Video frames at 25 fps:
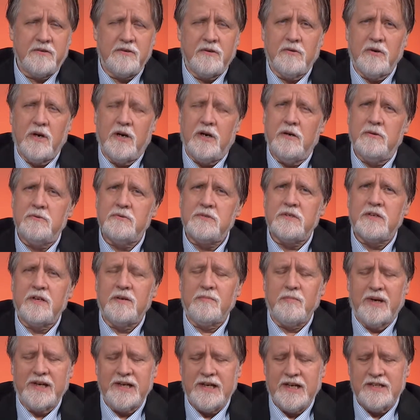your host, and
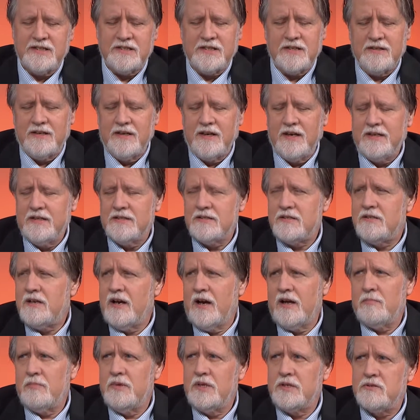my guest today is
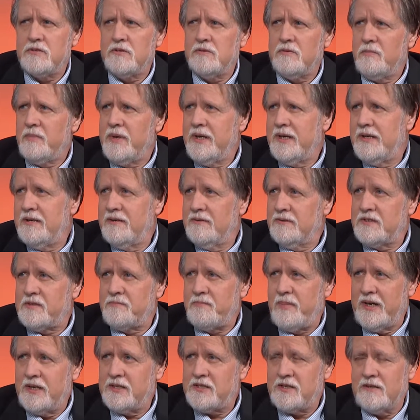John Mitchell, Media
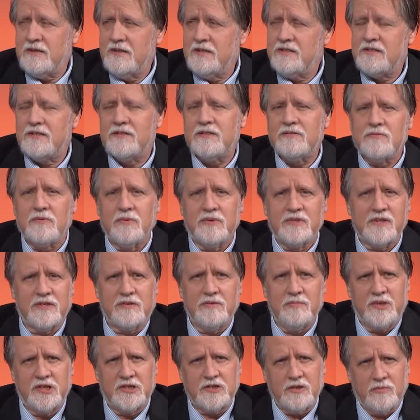Specialist with the
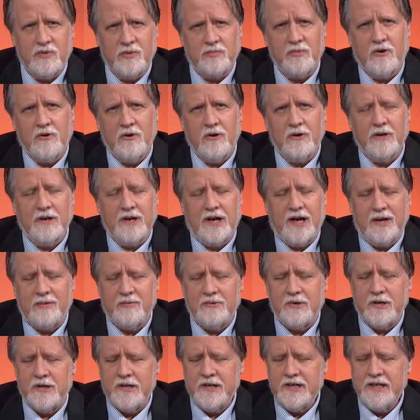Mitchell Memorial
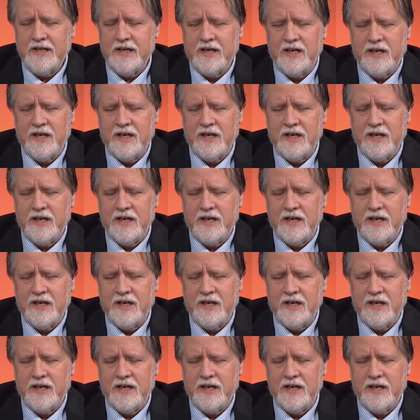Library.